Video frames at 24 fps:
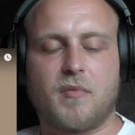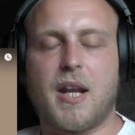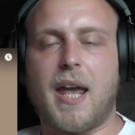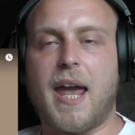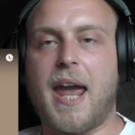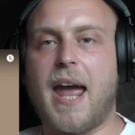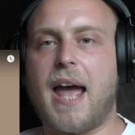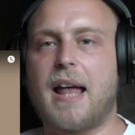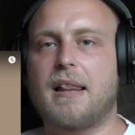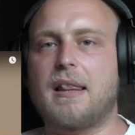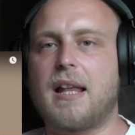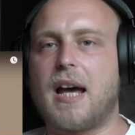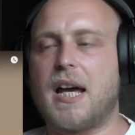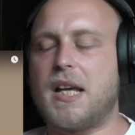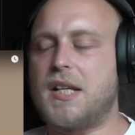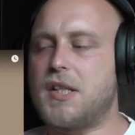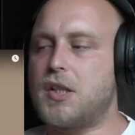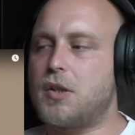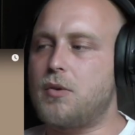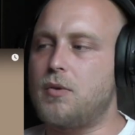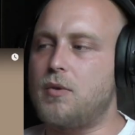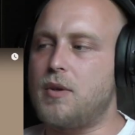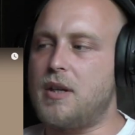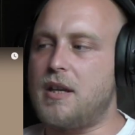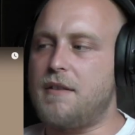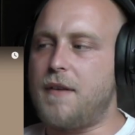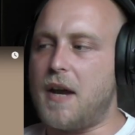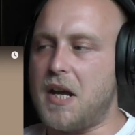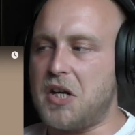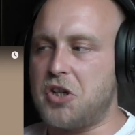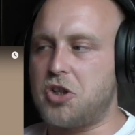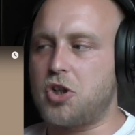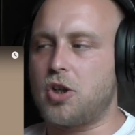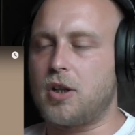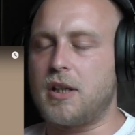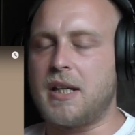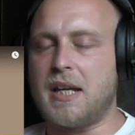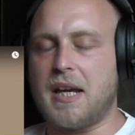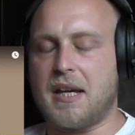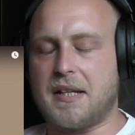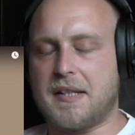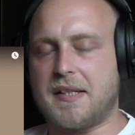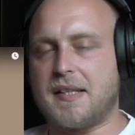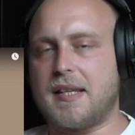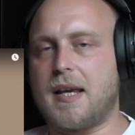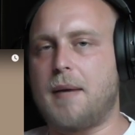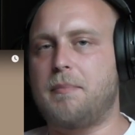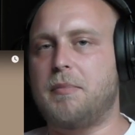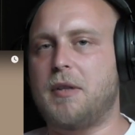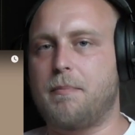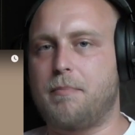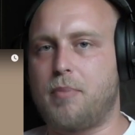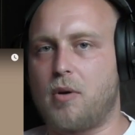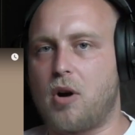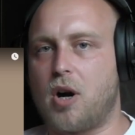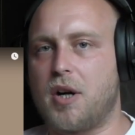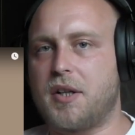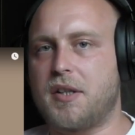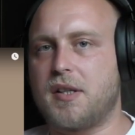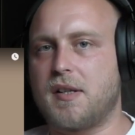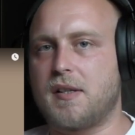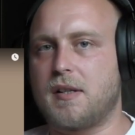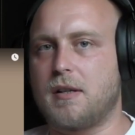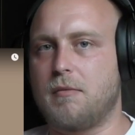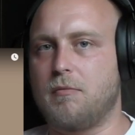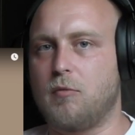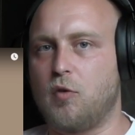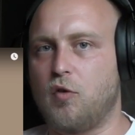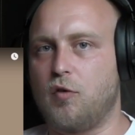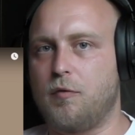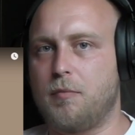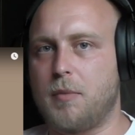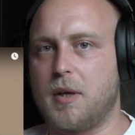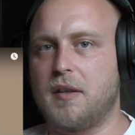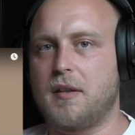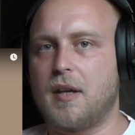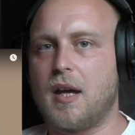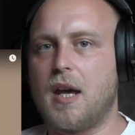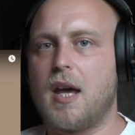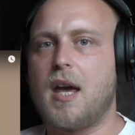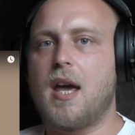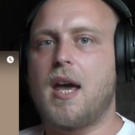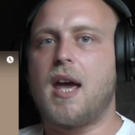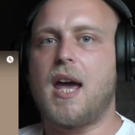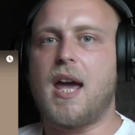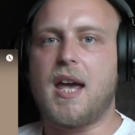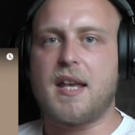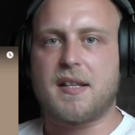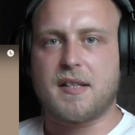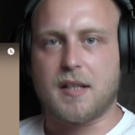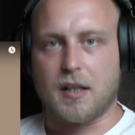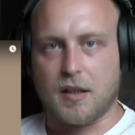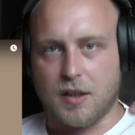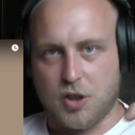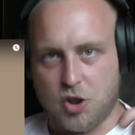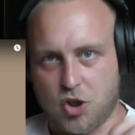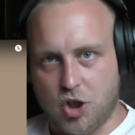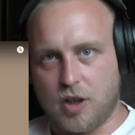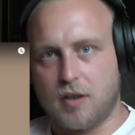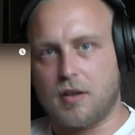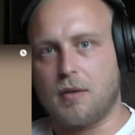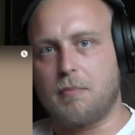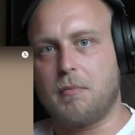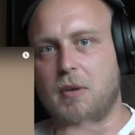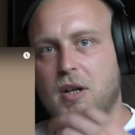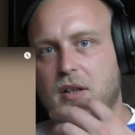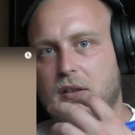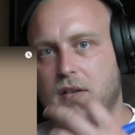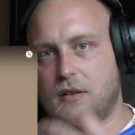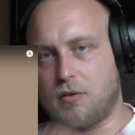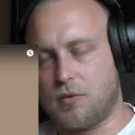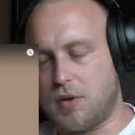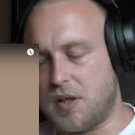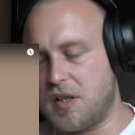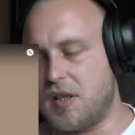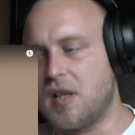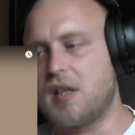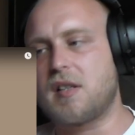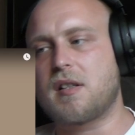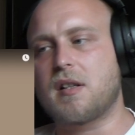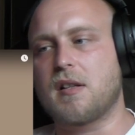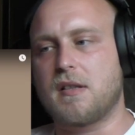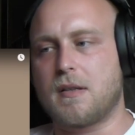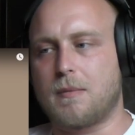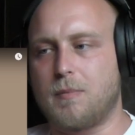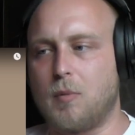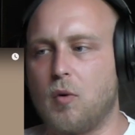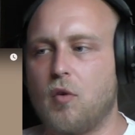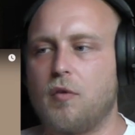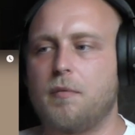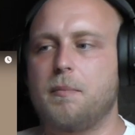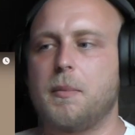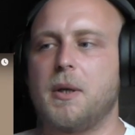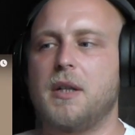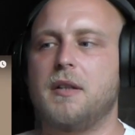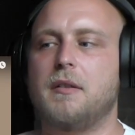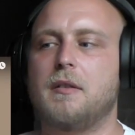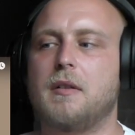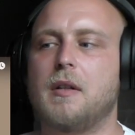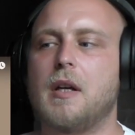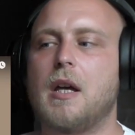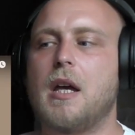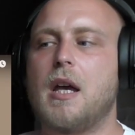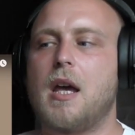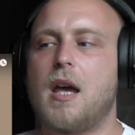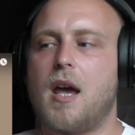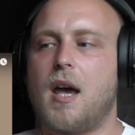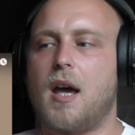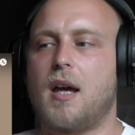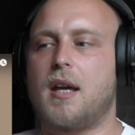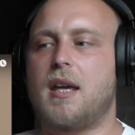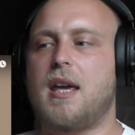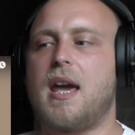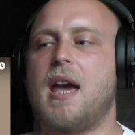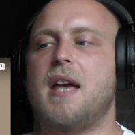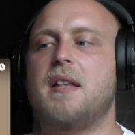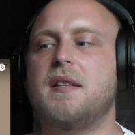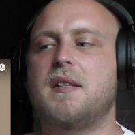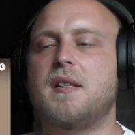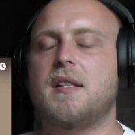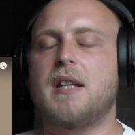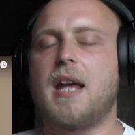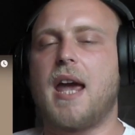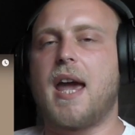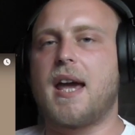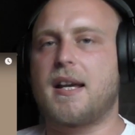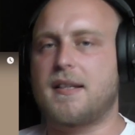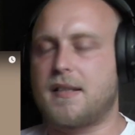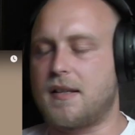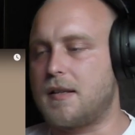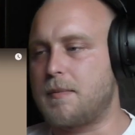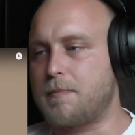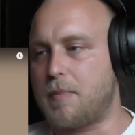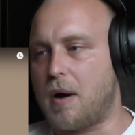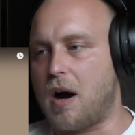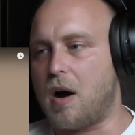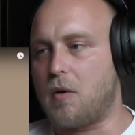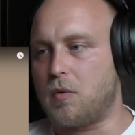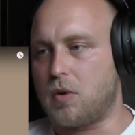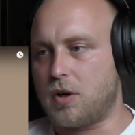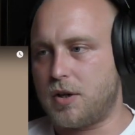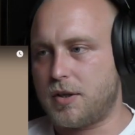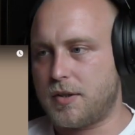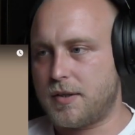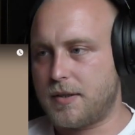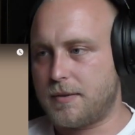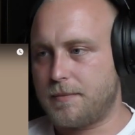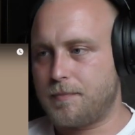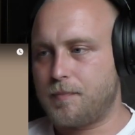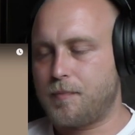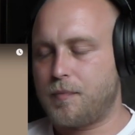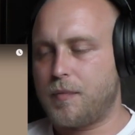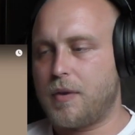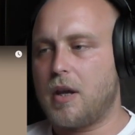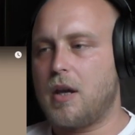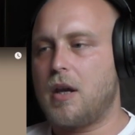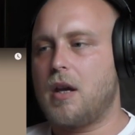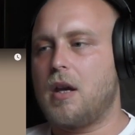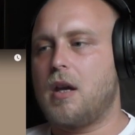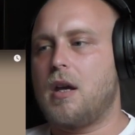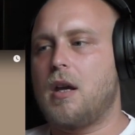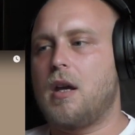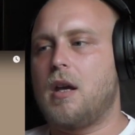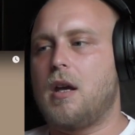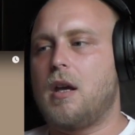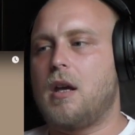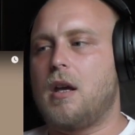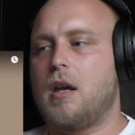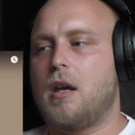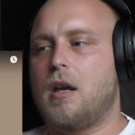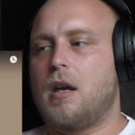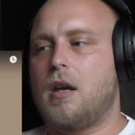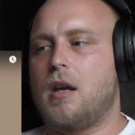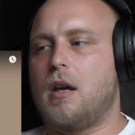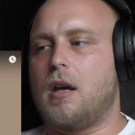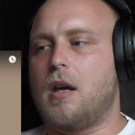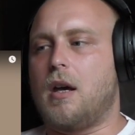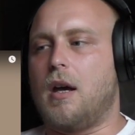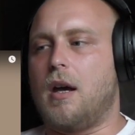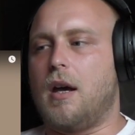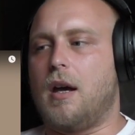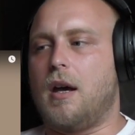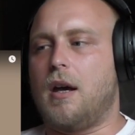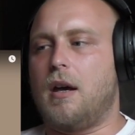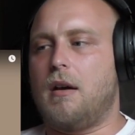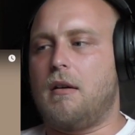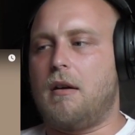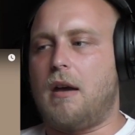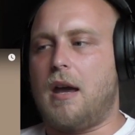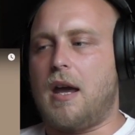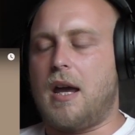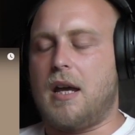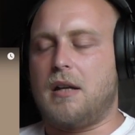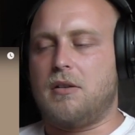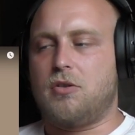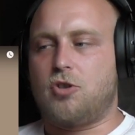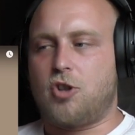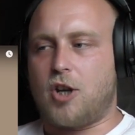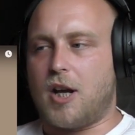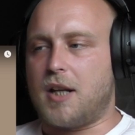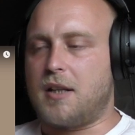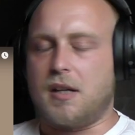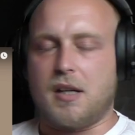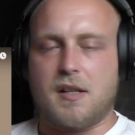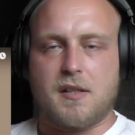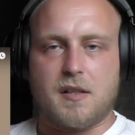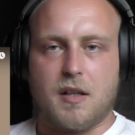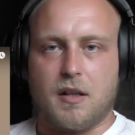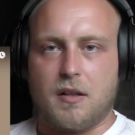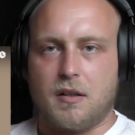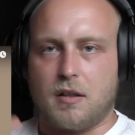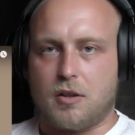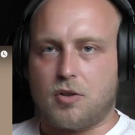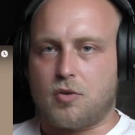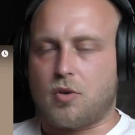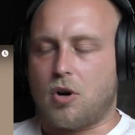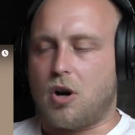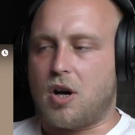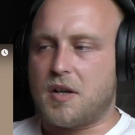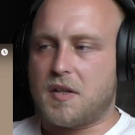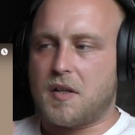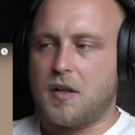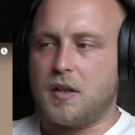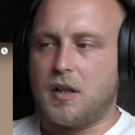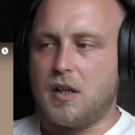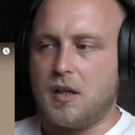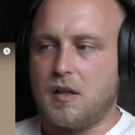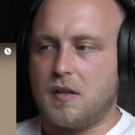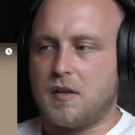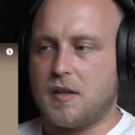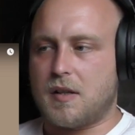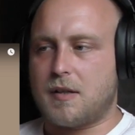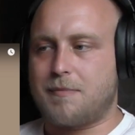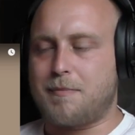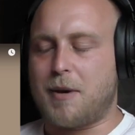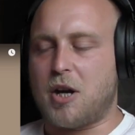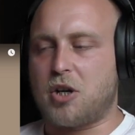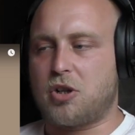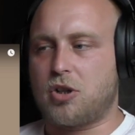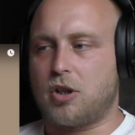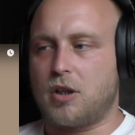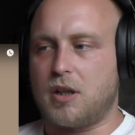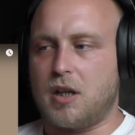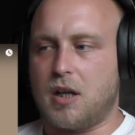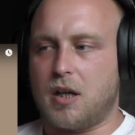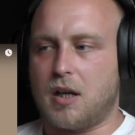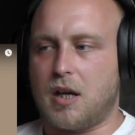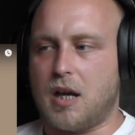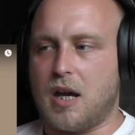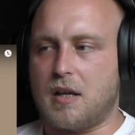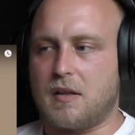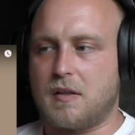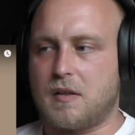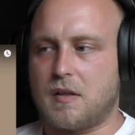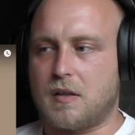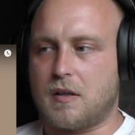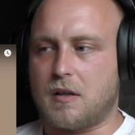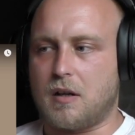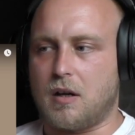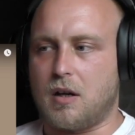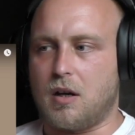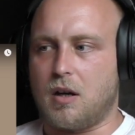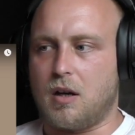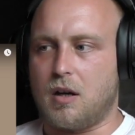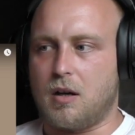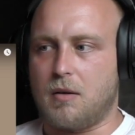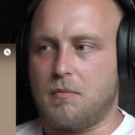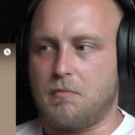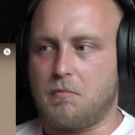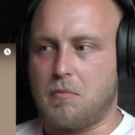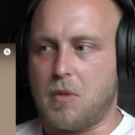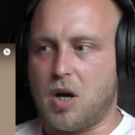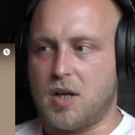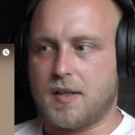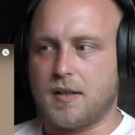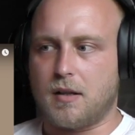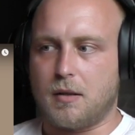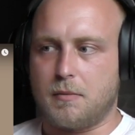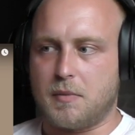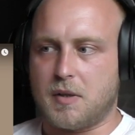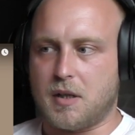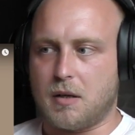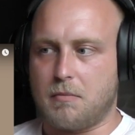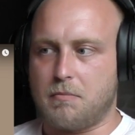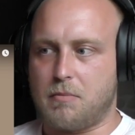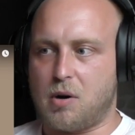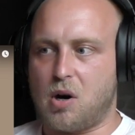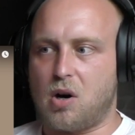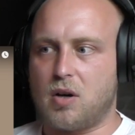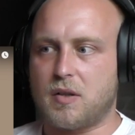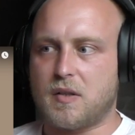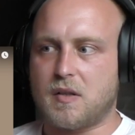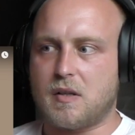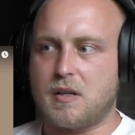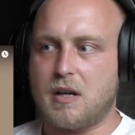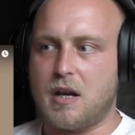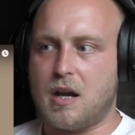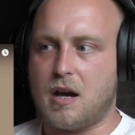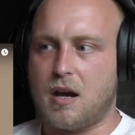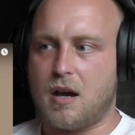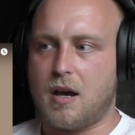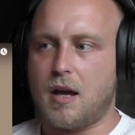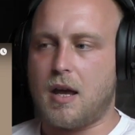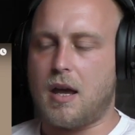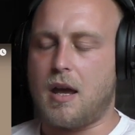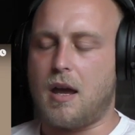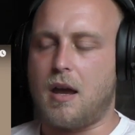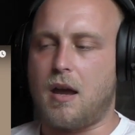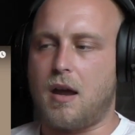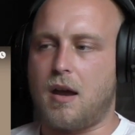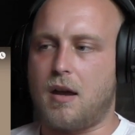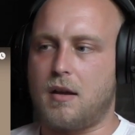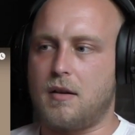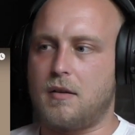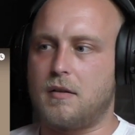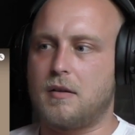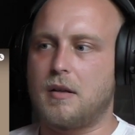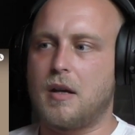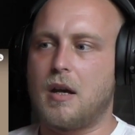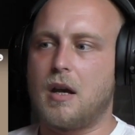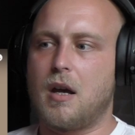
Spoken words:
Allies to eventually accept the partisan movement as the legitimate resistance movement against the Axis powers. And Chetniks did atrocities, especially against Muslims in Bosnia and